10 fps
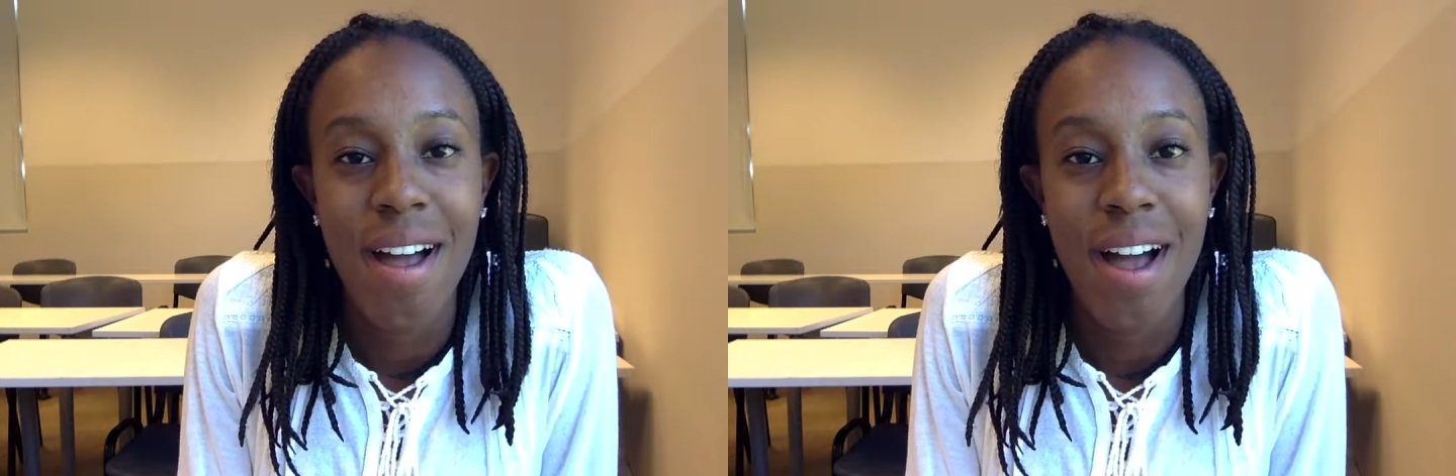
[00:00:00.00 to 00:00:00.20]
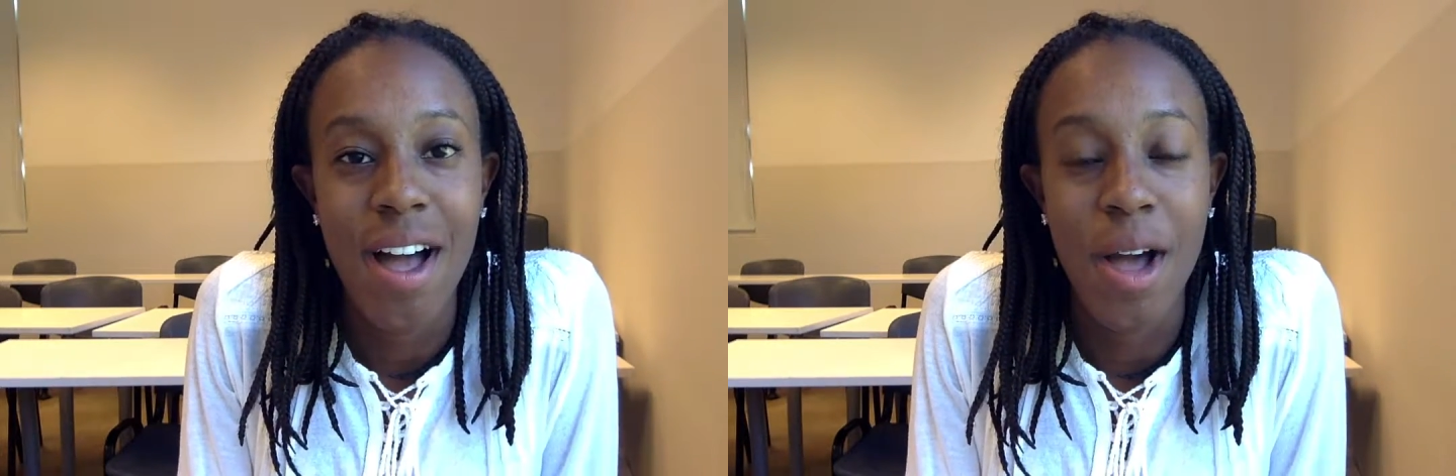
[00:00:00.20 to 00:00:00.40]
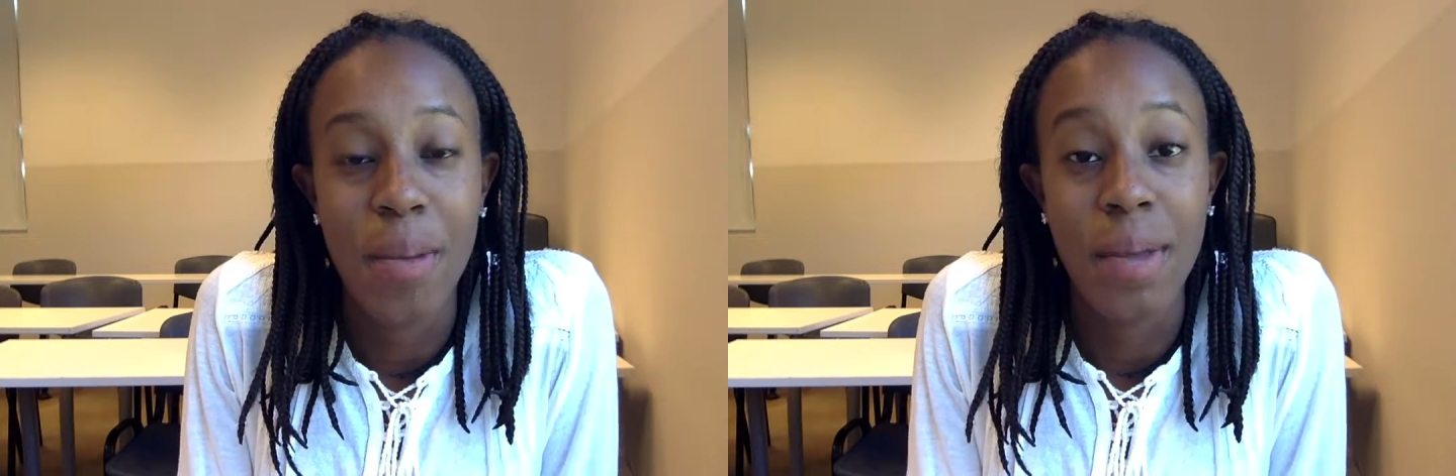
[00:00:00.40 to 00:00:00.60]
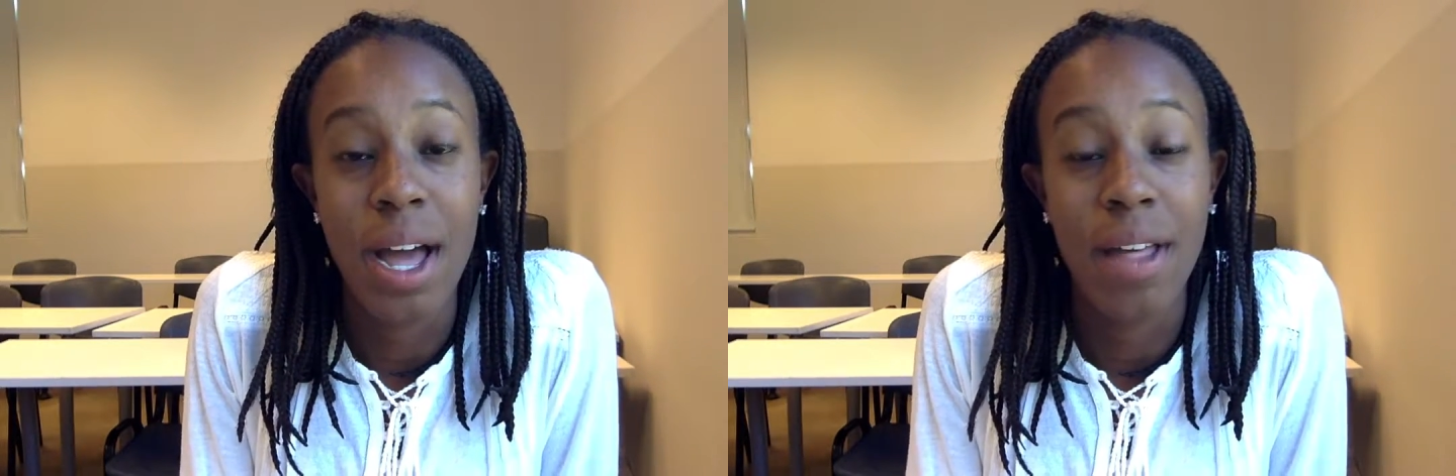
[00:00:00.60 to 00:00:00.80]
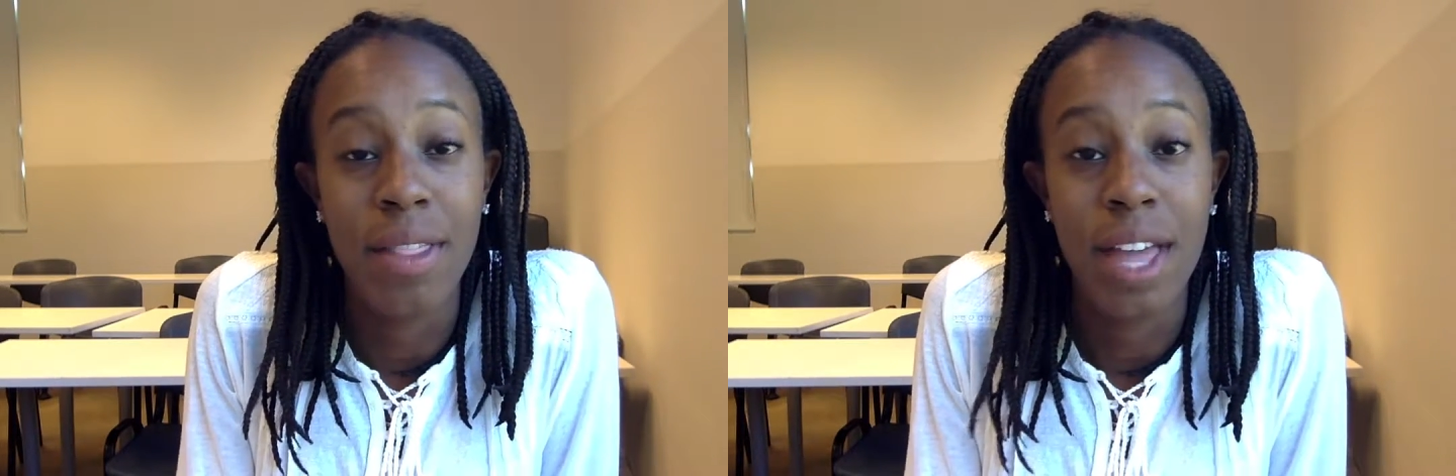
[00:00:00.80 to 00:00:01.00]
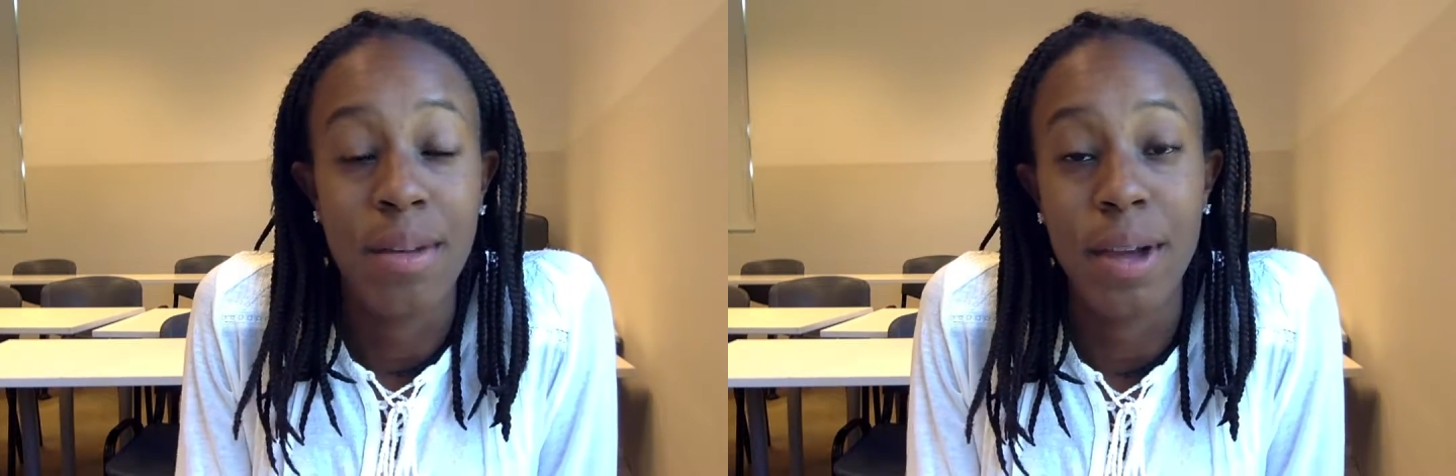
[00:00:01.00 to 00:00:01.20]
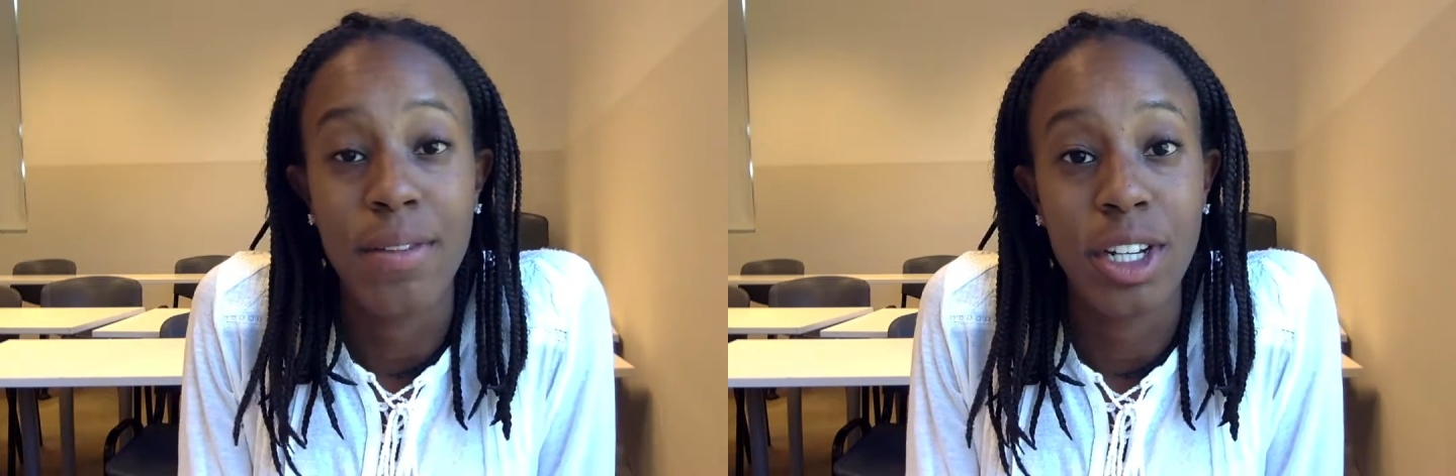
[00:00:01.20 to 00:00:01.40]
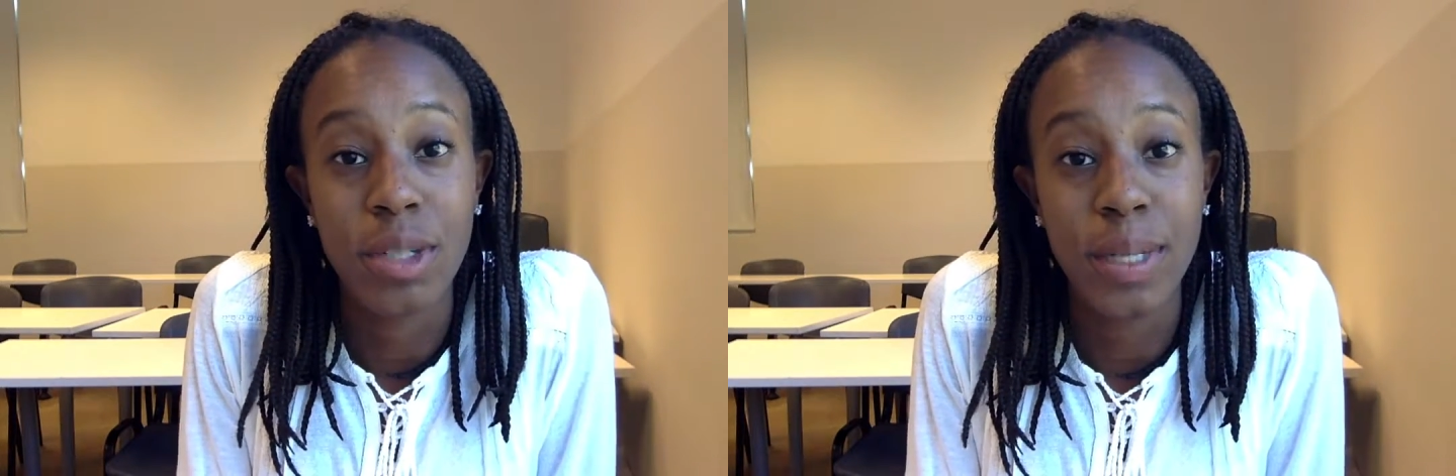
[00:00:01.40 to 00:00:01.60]
At the end of my
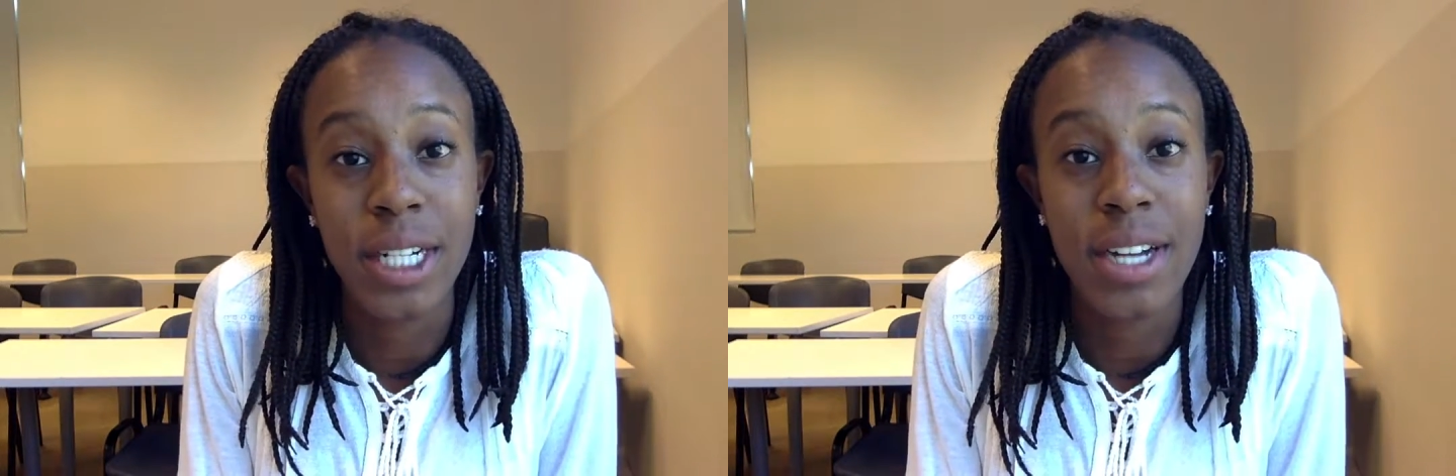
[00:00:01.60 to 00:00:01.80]
freshman year,